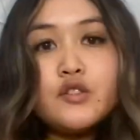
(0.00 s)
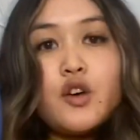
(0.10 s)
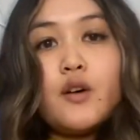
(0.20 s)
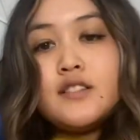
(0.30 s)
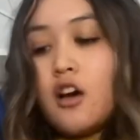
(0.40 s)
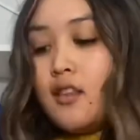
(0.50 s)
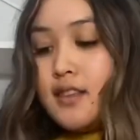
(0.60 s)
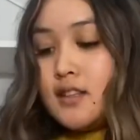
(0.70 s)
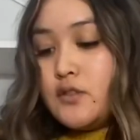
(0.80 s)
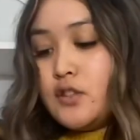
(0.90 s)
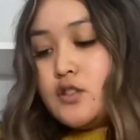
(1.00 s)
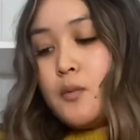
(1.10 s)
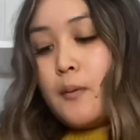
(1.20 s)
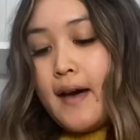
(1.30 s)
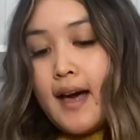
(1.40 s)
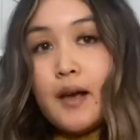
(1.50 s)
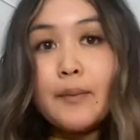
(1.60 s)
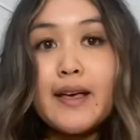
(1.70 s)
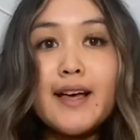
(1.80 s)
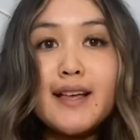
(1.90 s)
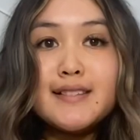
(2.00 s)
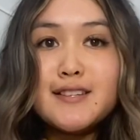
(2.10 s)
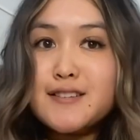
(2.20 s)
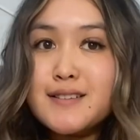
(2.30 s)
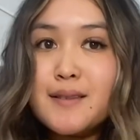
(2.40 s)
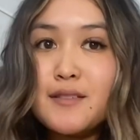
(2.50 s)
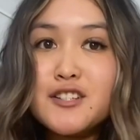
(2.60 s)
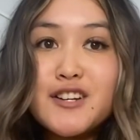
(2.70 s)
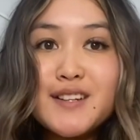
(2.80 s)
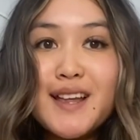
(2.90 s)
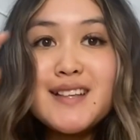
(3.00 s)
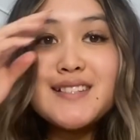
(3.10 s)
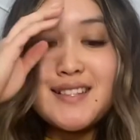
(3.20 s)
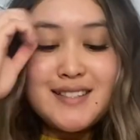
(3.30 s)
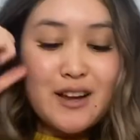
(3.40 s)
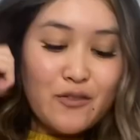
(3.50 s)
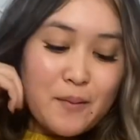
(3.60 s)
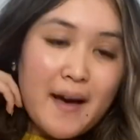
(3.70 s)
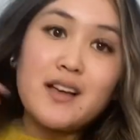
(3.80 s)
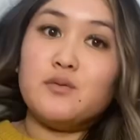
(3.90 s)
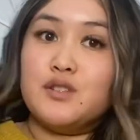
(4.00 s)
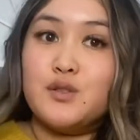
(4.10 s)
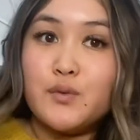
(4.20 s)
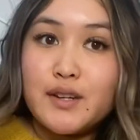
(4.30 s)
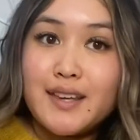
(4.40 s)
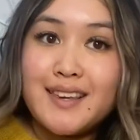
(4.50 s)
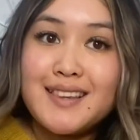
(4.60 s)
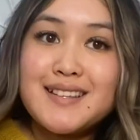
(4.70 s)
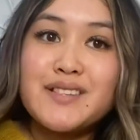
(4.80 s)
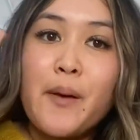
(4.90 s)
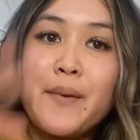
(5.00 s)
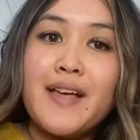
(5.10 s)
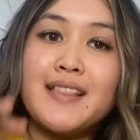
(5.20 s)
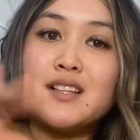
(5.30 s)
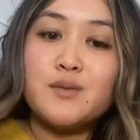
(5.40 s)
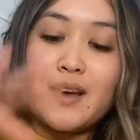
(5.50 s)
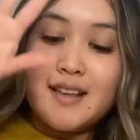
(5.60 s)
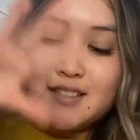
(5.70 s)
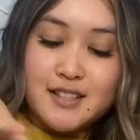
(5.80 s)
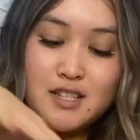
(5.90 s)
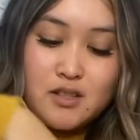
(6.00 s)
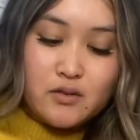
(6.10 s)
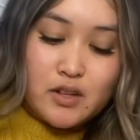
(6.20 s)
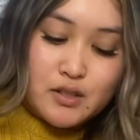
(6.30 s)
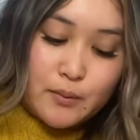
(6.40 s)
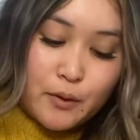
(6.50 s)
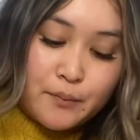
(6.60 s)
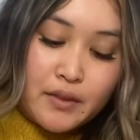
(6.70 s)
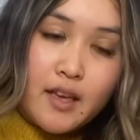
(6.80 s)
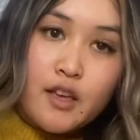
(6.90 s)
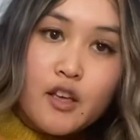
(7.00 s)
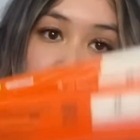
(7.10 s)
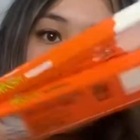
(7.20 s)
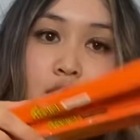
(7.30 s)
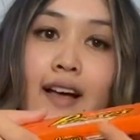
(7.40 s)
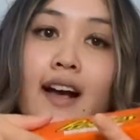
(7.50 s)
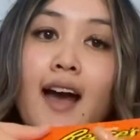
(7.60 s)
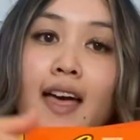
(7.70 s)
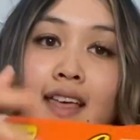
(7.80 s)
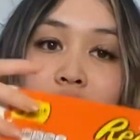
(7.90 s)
So it's all in this reusable bag because they're charging 8 cents now for bags, which is ridiculous, but that's why it's good to use reusable. So I got his